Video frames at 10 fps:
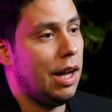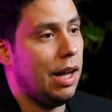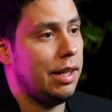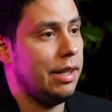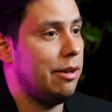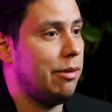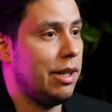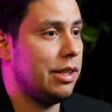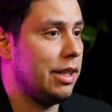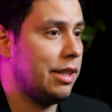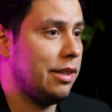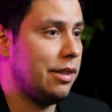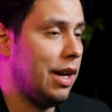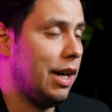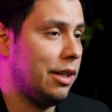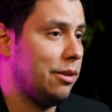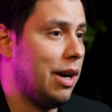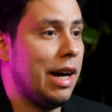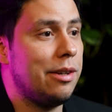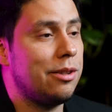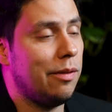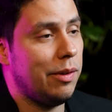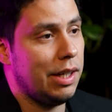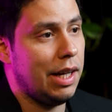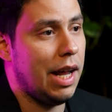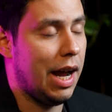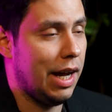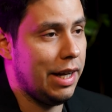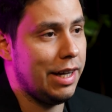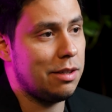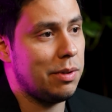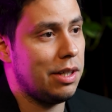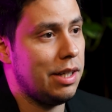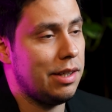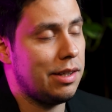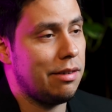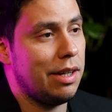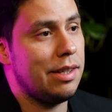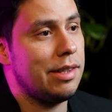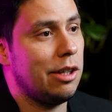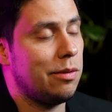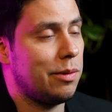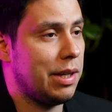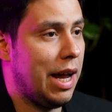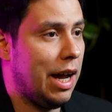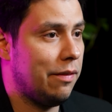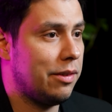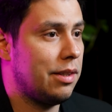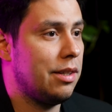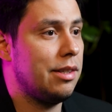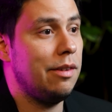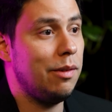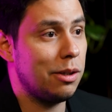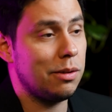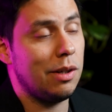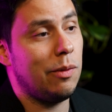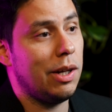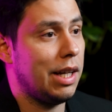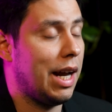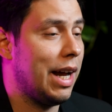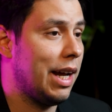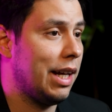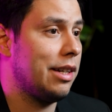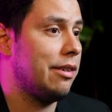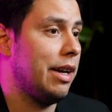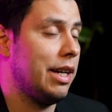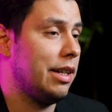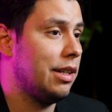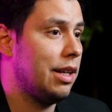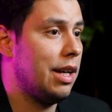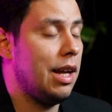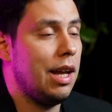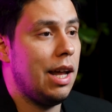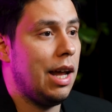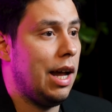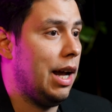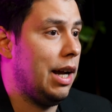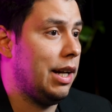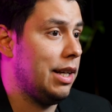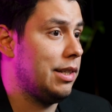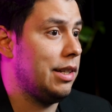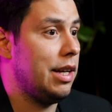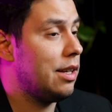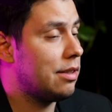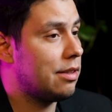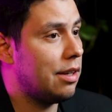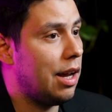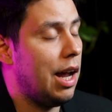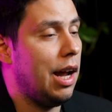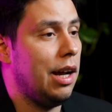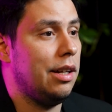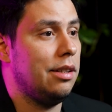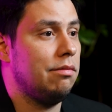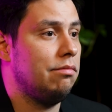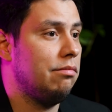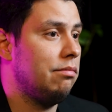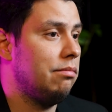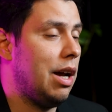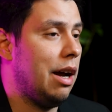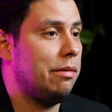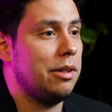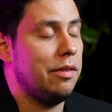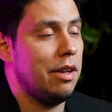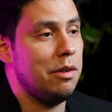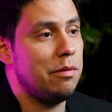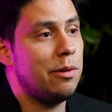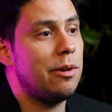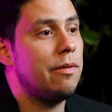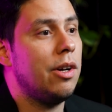and uh, they wanted uh, to hire someone that had expertise creating salesforce apps similar to the one that i had created and I said yes. And after maybe four